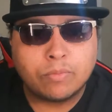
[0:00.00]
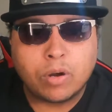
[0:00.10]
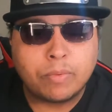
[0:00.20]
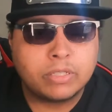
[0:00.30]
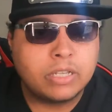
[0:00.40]
the
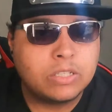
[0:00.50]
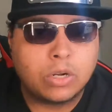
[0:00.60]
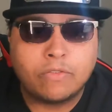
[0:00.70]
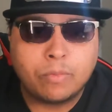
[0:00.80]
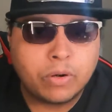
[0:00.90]
proper skin
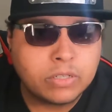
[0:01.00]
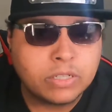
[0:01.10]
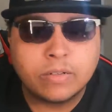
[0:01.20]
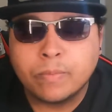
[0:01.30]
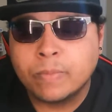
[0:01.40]
tone of a
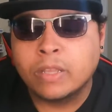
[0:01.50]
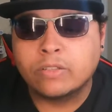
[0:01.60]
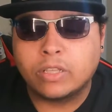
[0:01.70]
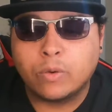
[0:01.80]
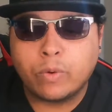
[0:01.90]
person,
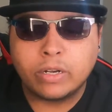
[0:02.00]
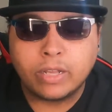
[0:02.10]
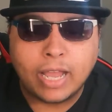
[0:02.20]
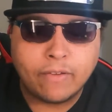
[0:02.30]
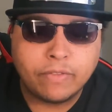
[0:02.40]
so they want to
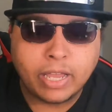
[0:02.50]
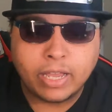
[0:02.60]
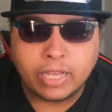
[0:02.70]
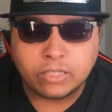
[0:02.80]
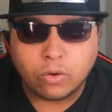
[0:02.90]
have
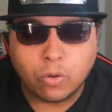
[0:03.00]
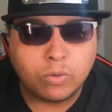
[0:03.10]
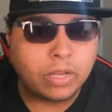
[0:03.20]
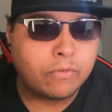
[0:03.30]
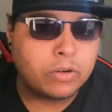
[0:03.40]
that as a
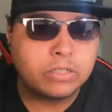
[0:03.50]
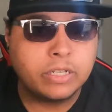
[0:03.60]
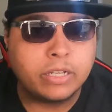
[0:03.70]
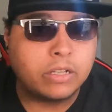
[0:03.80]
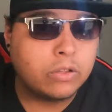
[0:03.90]
whole
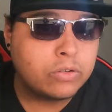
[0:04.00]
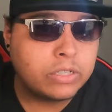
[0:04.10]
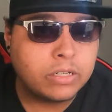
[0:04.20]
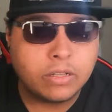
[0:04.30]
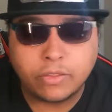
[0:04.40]
diversity
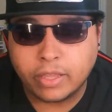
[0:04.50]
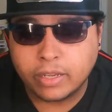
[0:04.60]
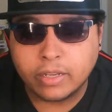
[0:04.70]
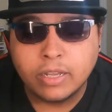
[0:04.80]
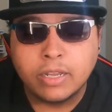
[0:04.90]
inclusion
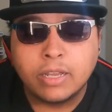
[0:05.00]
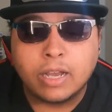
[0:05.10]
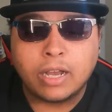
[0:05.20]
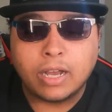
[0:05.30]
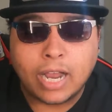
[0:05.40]
thing.
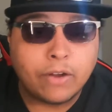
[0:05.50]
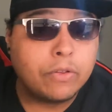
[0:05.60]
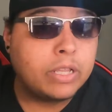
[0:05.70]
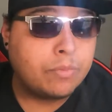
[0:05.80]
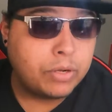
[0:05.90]
I
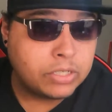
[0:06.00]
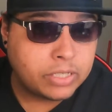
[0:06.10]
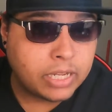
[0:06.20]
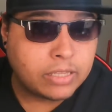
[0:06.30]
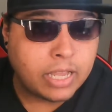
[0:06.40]
really
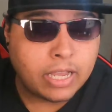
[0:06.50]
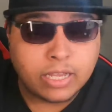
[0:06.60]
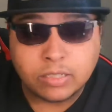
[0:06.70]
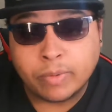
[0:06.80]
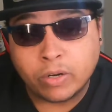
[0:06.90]
appreciate that
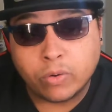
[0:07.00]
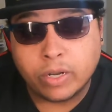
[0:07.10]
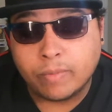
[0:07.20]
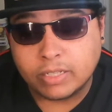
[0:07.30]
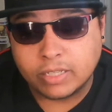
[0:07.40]
as a
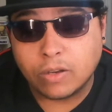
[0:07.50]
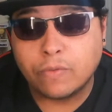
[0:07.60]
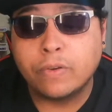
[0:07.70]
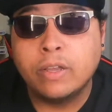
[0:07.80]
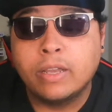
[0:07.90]
minority
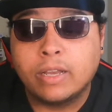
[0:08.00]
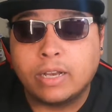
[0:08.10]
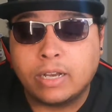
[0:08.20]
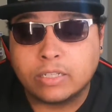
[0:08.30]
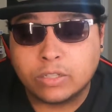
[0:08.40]
myself.
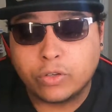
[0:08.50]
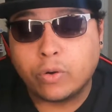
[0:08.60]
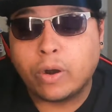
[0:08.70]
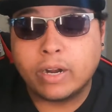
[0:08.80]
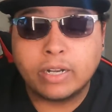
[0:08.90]
So you
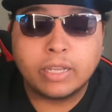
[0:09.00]
are going to